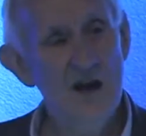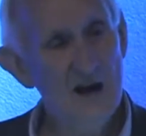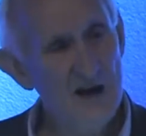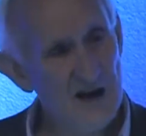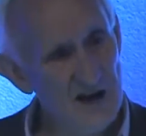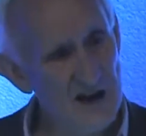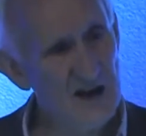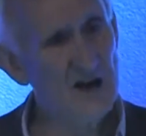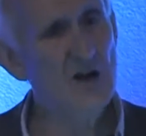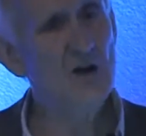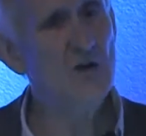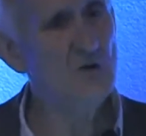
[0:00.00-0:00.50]

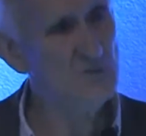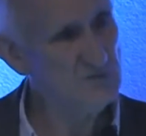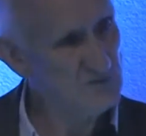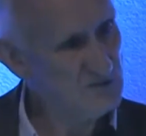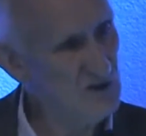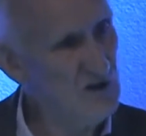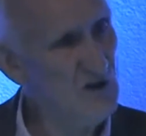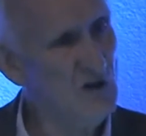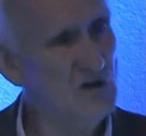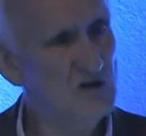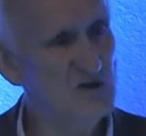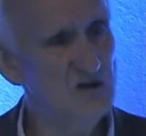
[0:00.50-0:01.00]
Lego,
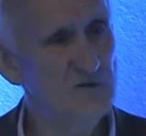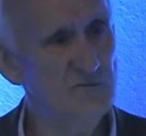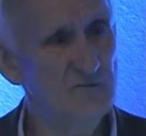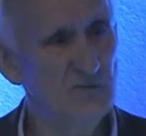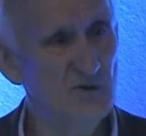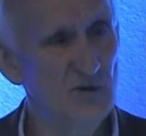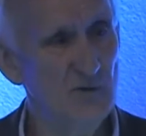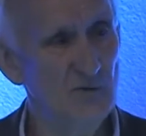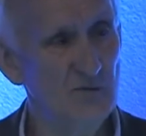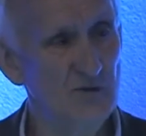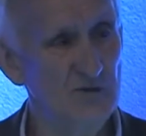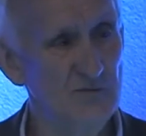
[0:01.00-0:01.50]
lots of
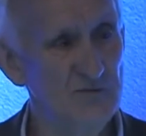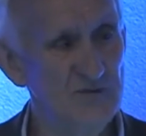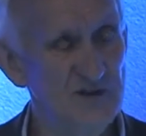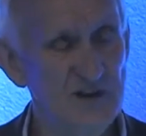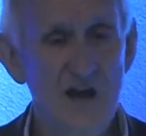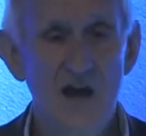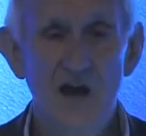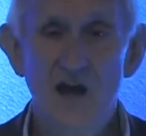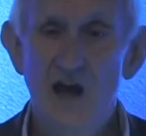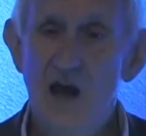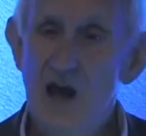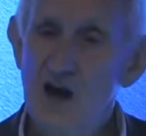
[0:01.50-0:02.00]
problems,
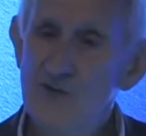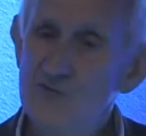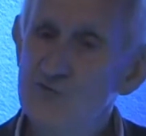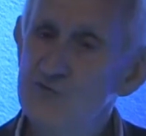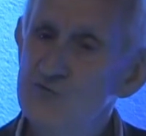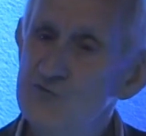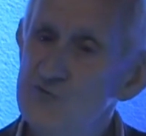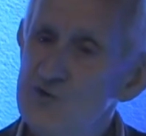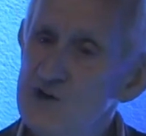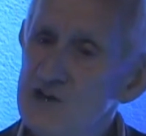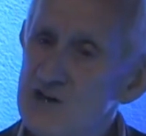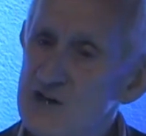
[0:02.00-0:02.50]

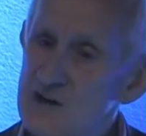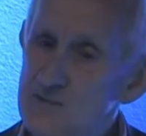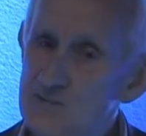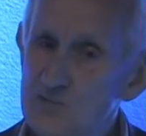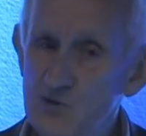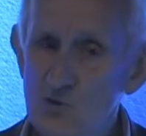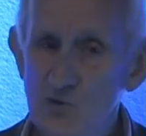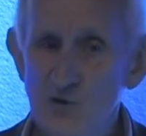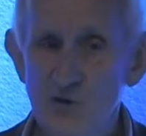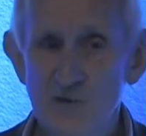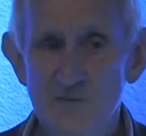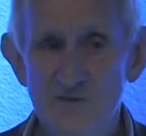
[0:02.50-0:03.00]
have really
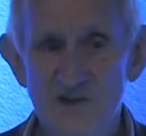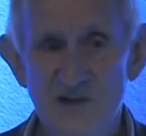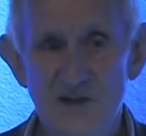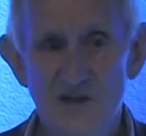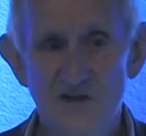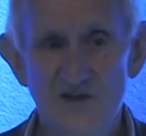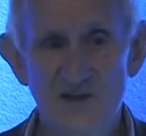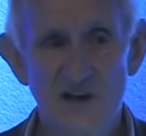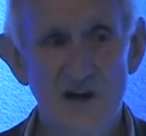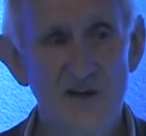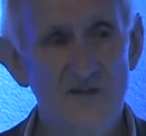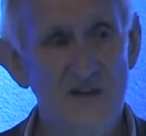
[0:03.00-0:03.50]
pulled
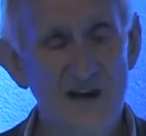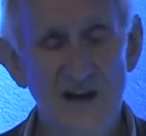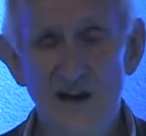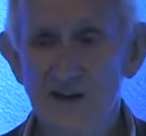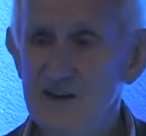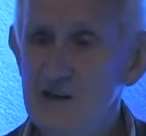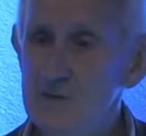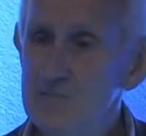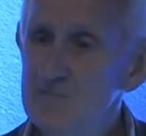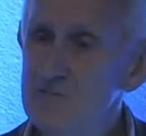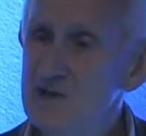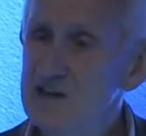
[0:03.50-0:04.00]
themselves out. They had
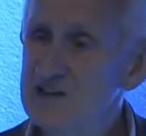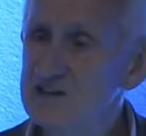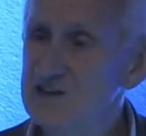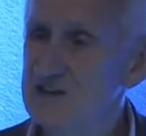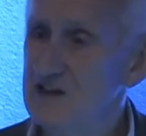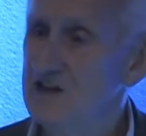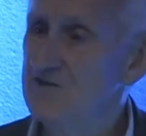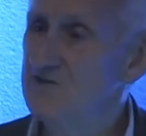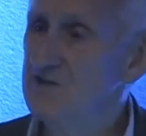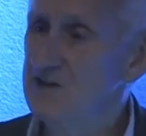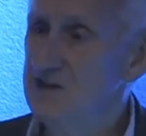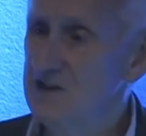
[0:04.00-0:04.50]
their best
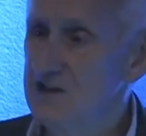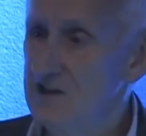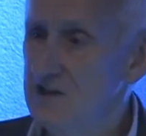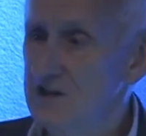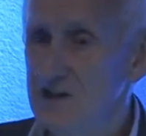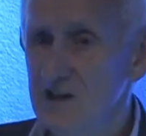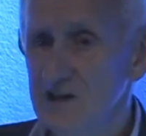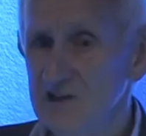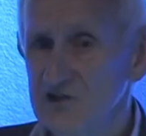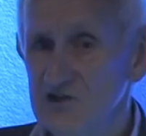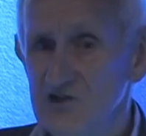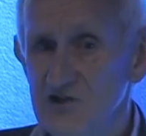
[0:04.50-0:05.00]
ever year
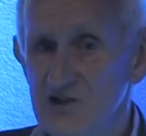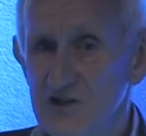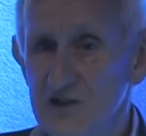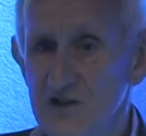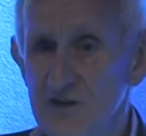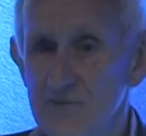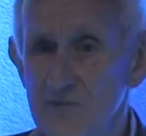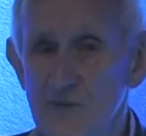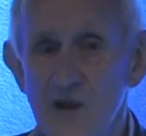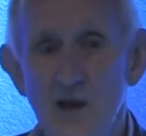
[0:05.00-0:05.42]
last year.